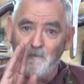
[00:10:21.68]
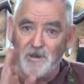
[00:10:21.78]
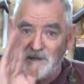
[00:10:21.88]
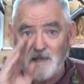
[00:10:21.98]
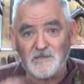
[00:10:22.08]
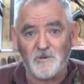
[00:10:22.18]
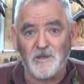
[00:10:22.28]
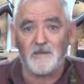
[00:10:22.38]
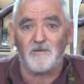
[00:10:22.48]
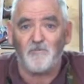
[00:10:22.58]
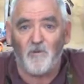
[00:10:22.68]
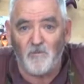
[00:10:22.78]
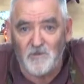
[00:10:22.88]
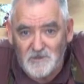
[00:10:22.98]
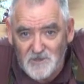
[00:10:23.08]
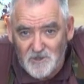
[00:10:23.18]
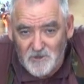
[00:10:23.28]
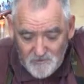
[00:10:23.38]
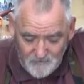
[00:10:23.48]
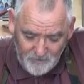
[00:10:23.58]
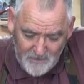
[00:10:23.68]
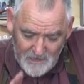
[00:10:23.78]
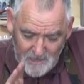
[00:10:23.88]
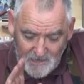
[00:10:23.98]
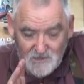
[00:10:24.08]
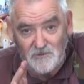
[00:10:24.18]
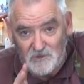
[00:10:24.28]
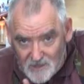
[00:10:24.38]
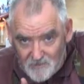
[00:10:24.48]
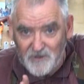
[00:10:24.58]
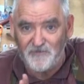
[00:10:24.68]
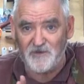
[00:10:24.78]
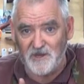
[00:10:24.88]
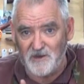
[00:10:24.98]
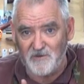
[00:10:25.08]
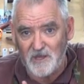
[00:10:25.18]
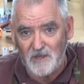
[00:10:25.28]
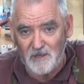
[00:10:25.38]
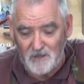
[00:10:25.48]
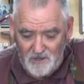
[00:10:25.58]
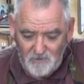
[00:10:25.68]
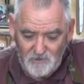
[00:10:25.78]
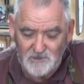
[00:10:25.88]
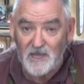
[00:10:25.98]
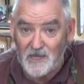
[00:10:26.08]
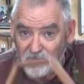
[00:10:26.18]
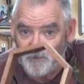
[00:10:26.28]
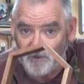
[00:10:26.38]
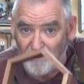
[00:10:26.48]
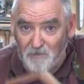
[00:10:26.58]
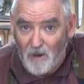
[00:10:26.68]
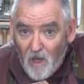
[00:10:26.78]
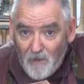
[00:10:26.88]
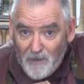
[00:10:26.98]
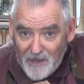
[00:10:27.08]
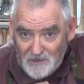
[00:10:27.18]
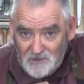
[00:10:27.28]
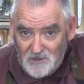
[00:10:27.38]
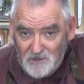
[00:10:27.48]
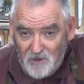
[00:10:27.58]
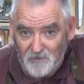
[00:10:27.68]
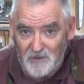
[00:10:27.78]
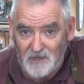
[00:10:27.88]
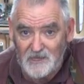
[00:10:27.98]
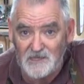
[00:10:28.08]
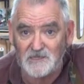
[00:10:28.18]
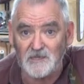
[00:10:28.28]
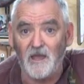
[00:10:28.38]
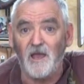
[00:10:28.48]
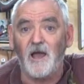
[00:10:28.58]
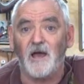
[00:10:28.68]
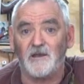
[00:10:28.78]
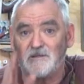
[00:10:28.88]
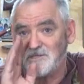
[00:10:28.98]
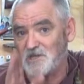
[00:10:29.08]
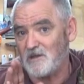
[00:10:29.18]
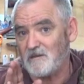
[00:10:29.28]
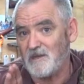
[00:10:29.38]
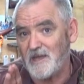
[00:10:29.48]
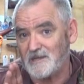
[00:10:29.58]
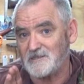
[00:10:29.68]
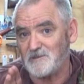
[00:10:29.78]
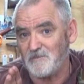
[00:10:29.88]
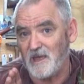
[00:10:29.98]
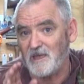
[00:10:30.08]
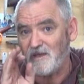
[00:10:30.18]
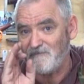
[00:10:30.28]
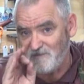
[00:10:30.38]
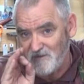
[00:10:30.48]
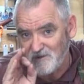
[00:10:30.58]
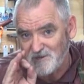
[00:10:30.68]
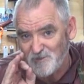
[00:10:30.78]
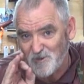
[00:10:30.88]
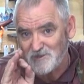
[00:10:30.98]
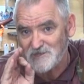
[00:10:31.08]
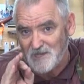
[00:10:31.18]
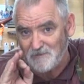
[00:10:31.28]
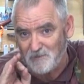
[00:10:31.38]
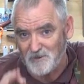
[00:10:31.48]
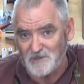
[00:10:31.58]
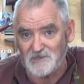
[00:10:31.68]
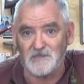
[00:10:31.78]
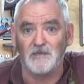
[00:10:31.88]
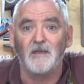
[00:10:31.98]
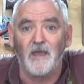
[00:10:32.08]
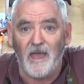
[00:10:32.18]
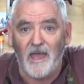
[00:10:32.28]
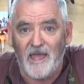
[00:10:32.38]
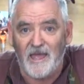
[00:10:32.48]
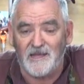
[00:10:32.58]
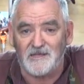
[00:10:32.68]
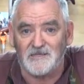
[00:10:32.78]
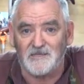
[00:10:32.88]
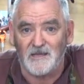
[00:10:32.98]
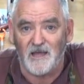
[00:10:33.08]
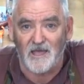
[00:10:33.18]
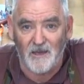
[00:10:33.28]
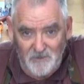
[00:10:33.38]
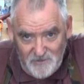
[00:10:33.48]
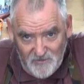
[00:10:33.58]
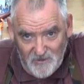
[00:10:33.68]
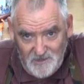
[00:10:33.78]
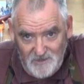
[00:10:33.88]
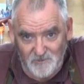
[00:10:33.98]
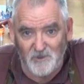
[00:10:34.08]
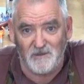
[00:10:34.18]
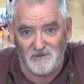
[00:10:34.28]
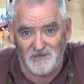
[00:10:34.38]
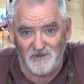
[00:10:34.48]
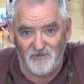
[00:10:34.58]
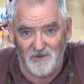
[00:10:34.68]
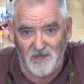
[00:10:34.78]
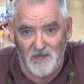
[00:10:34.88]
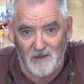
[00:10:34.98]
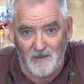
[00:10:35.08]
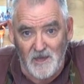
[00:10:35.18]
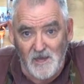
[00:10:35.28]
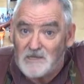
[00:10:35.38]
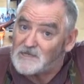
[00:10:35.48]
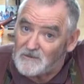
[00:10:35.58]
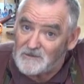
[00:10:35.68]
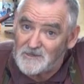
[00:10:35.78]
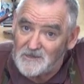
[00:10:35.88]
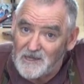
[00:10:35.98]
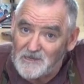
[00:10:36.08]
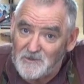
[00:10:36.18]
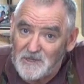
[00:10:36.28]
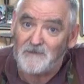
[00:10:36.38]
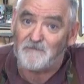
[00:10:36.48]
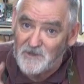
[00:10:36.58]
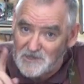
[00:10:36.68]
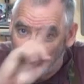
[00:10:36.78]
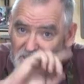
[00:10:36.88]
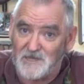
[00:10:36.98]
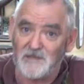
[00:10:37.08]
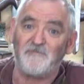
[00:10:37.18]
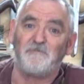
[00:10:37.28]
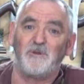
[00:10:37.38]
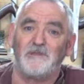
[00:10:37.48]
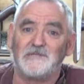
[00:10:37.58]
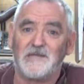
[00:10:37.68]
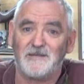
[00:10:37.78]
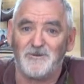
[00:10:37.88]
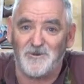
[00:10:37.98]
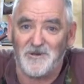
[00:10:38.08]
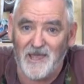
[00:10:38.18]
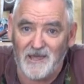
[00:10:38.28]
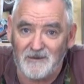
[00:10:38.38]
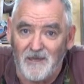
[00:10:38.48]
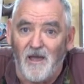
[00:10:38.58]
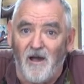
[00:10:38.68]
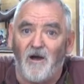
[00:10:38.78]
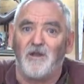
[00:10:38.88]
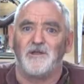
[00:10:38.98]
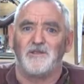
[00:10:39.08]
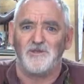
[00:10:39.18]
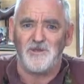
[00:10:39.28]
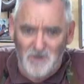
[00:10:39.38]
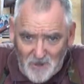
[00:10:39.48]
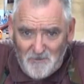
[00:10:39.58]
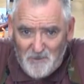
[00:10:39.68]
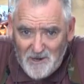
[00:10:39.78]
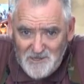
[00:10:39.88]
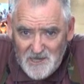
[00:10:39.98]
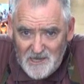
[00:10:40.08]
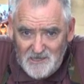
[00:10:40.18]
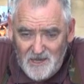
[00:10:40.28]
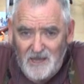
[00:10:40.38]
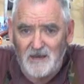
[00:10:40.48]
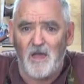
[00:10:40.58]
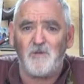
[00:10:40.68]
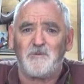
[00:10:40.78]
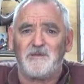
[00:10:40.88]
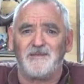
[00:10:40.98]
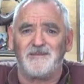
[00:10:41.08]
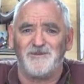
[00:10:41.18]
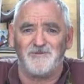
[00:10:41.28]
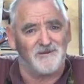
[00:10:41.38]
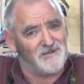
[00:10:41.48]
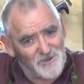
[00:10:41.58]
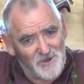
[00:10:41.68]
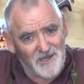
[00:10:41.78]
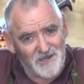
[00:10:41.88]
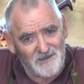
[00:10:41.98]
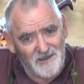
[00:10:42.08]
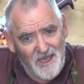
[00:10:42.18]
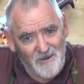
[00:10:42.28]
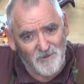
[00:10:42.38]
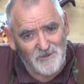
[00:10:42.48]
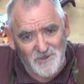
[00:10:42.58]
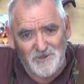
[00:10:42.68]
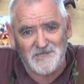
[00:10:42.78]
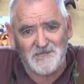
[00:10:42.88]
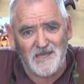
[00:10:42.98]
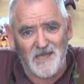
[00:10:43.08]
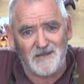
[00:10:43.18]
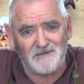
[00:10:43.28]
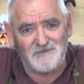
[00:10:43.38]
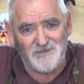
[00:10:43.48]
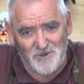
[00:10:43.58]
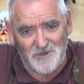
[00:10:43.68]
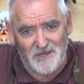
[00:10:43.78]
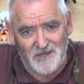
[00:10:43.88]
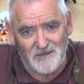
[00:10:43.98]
But next week, what we'll do is do a little bit of veneering. We'll start to put the ply panels on top of these, and I'll show you how to make a very small sunburst and a couple of tricks when using veneer. So until next week, this is Steve pulling the shed door down on a new look project, and hoping you are enjoying it and will join us again shortly.